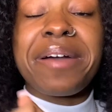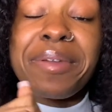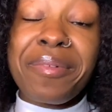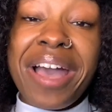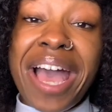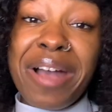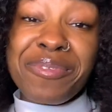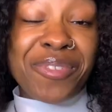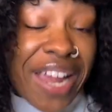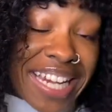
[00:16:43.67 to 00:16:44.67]
me why
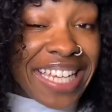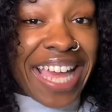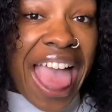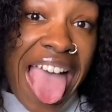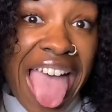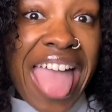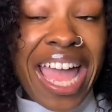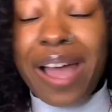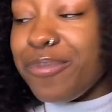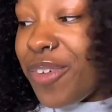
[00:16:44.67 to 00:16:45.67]
I'm ready.
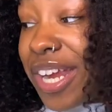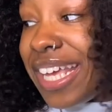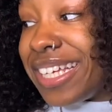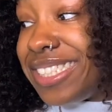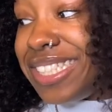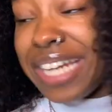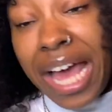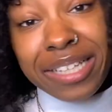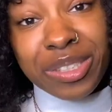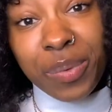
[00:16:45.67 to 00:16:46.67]
I'm ready and she
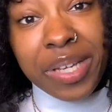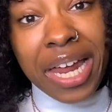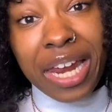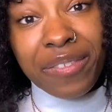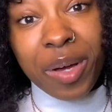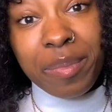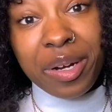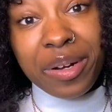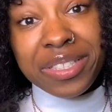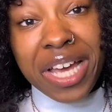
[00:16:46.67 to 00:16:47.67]
not, so we not even gonna be
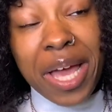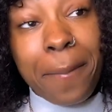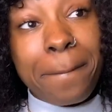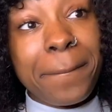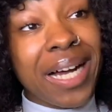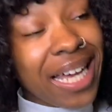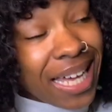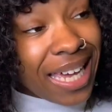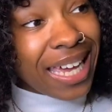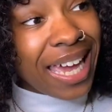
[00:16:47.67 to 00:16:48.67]
there on time.
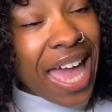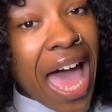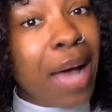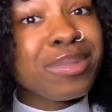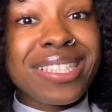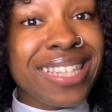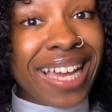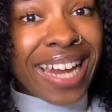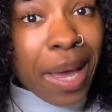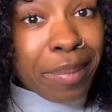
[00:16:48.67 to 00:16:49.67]
But I'm just
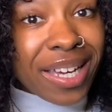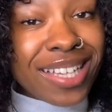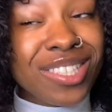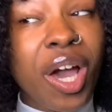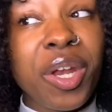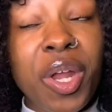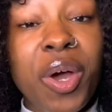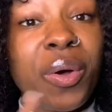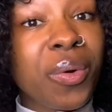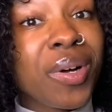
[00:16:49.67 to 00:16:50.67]
saying that because y'all
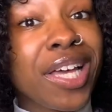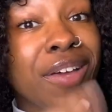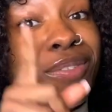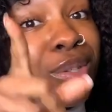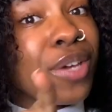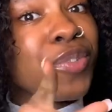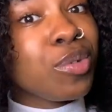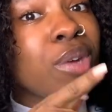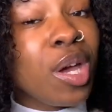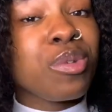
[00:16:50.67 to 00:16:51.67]
know, if
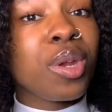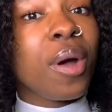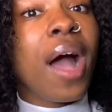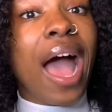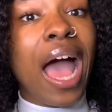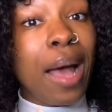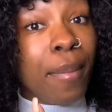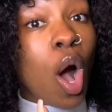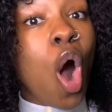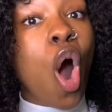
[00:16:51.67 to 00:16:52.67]
you know, you know,
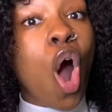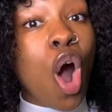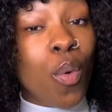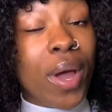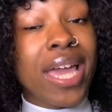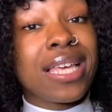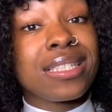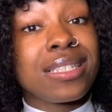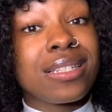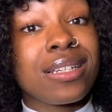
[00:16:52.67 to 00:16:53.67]
I'm always
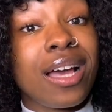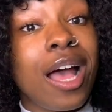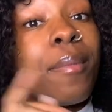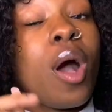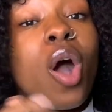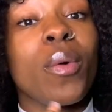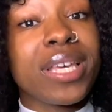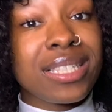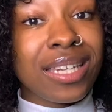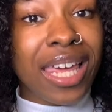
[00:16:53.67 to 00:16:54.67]

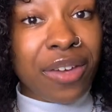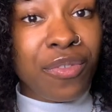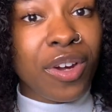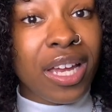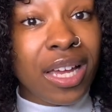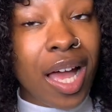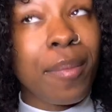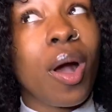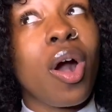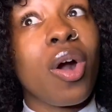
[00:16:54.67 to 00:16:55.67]
the late friend.
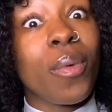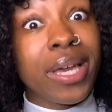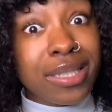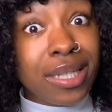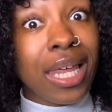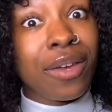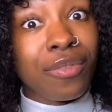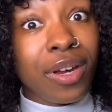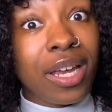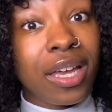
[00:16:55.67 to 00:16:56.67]
I'm always the late
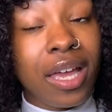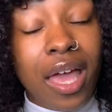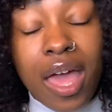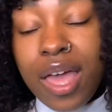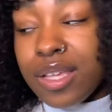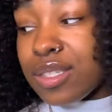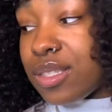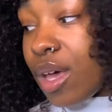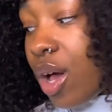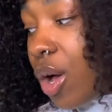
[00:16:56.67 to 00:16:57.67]
friend.
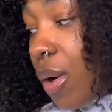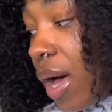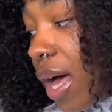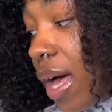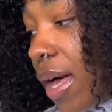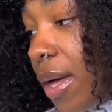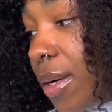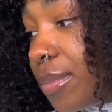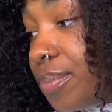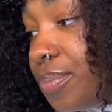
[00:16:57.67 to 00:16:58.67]
So,